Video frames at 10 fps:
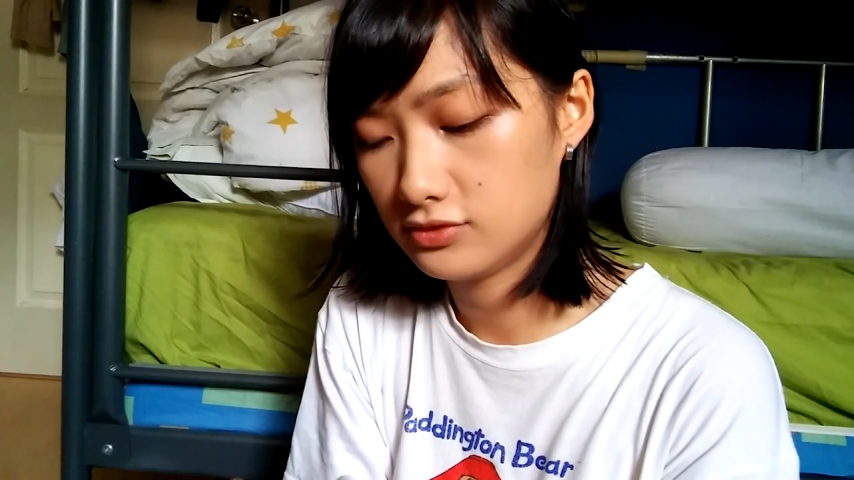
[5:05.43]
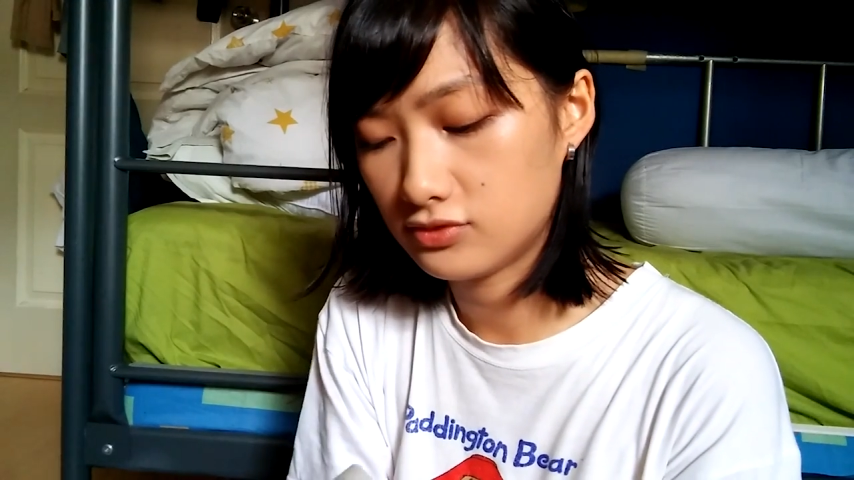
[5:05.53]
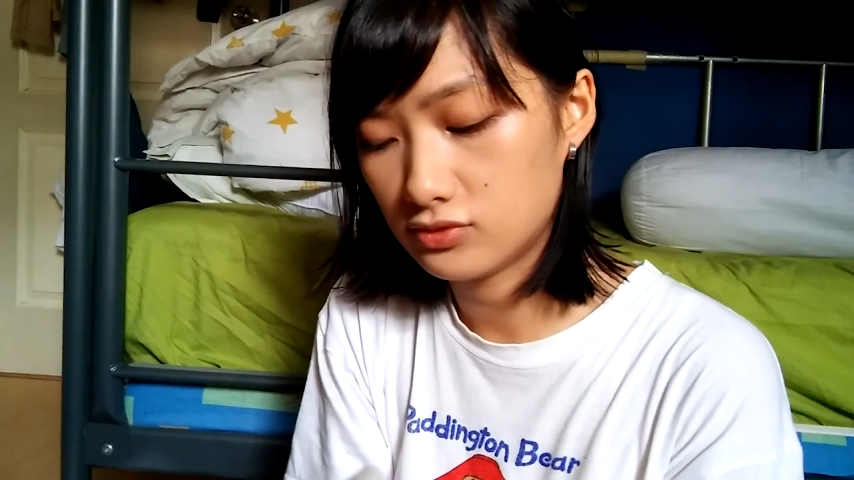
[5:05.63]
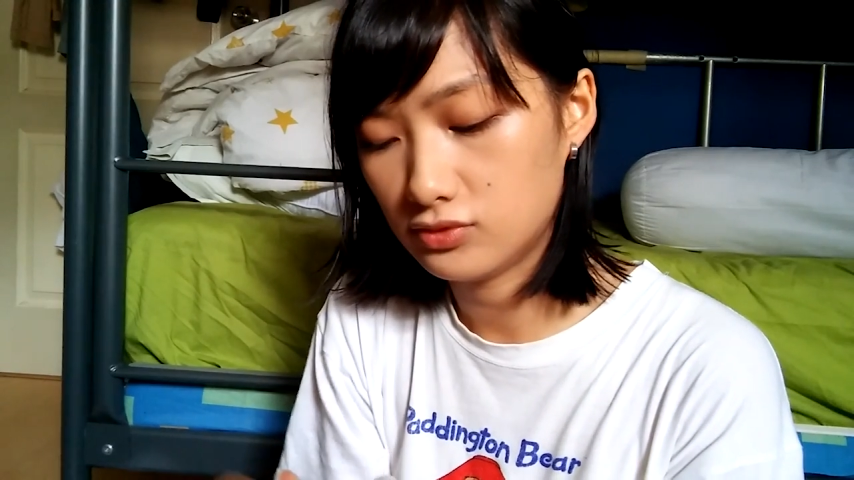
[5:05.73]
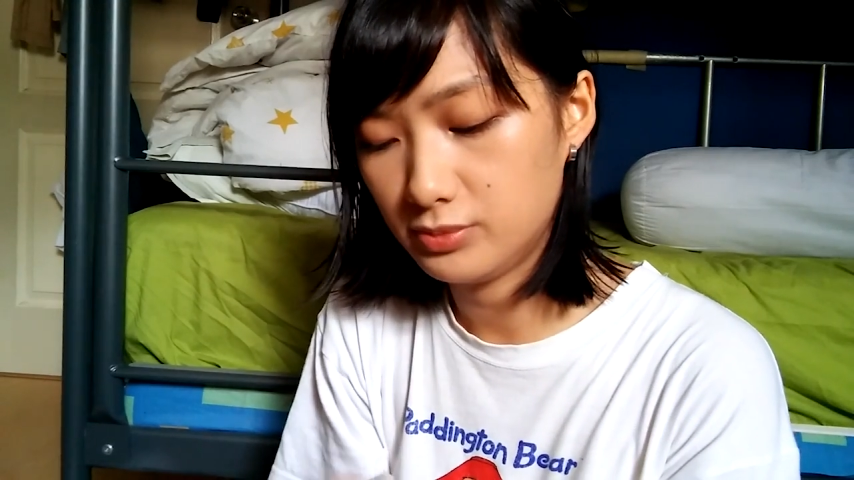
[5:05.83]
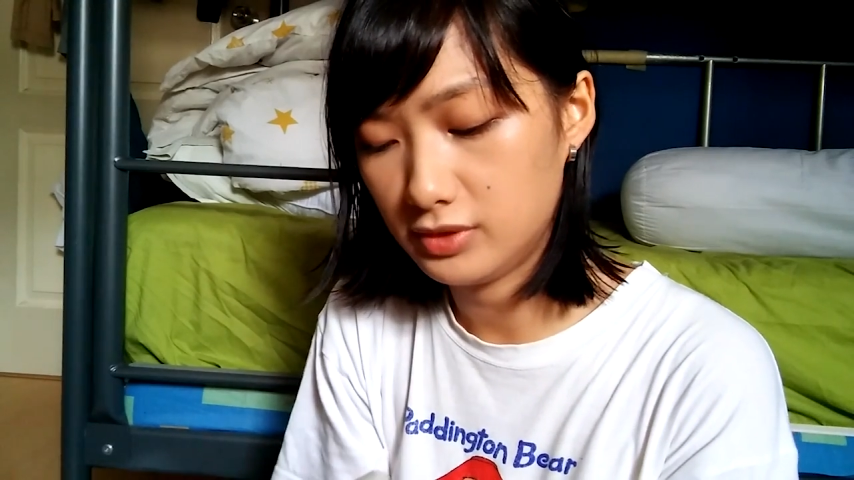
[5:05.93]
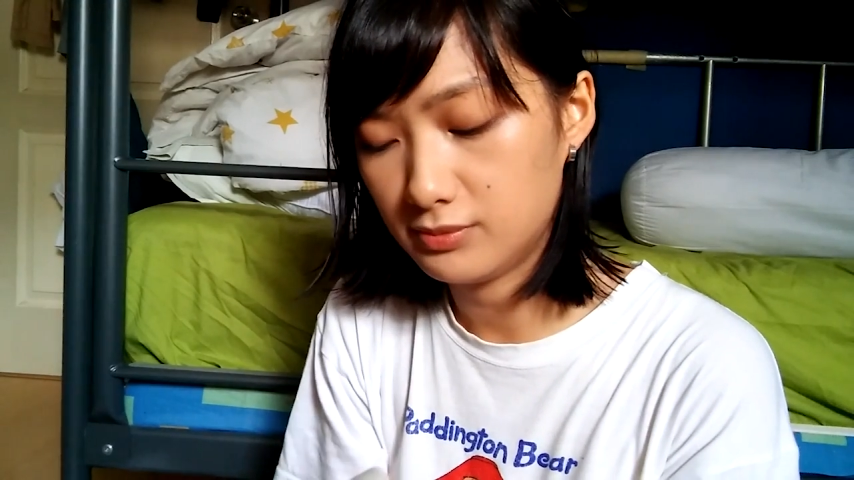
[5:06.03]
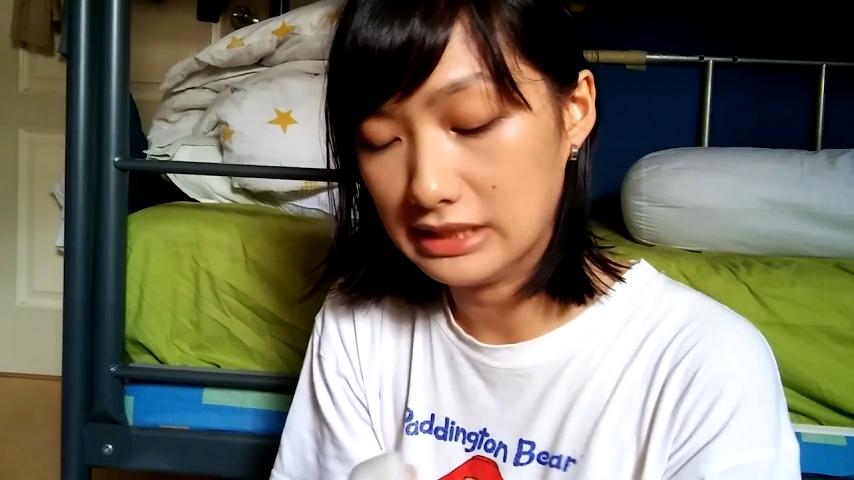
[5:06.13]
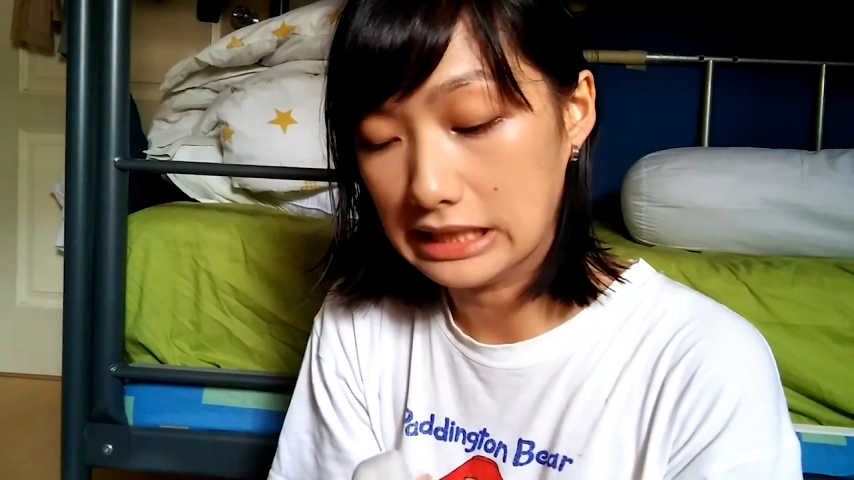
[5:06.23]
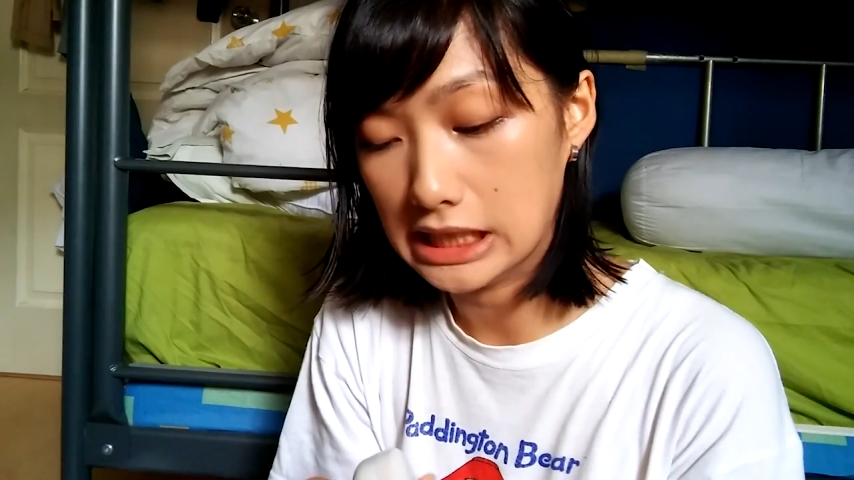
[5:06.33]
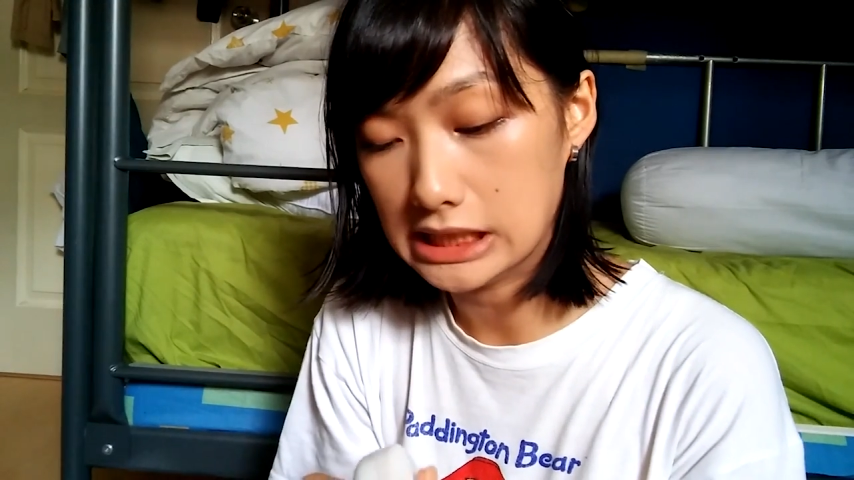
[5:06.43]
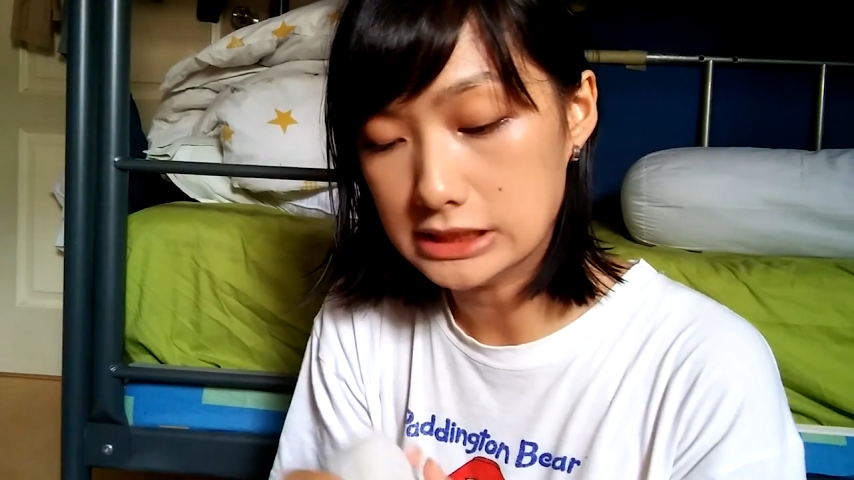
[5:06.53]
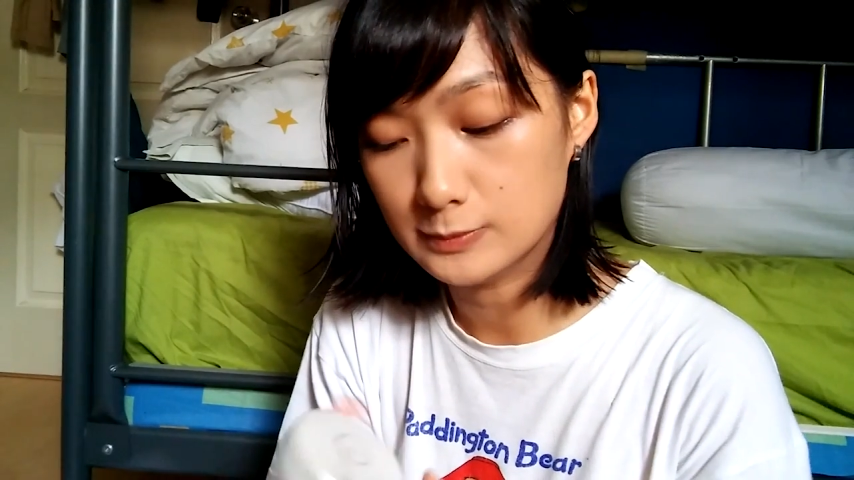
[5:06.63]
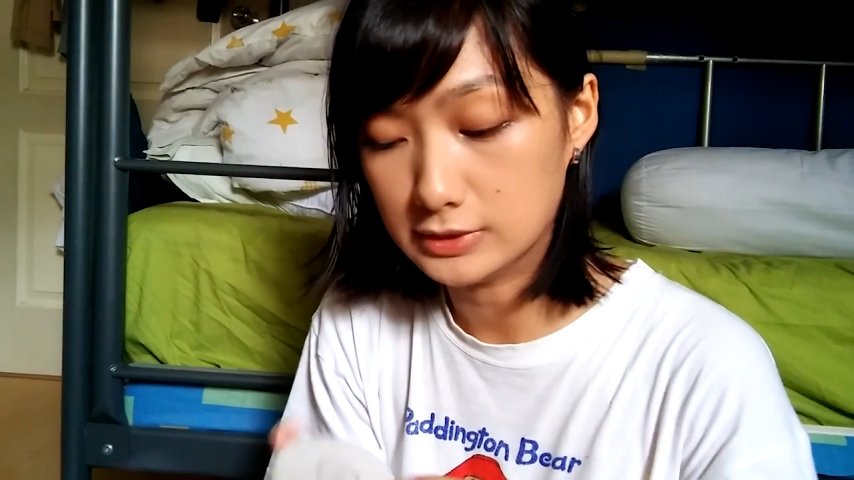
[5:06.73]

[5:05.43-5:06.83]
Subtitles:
It's gonna be a bit hard,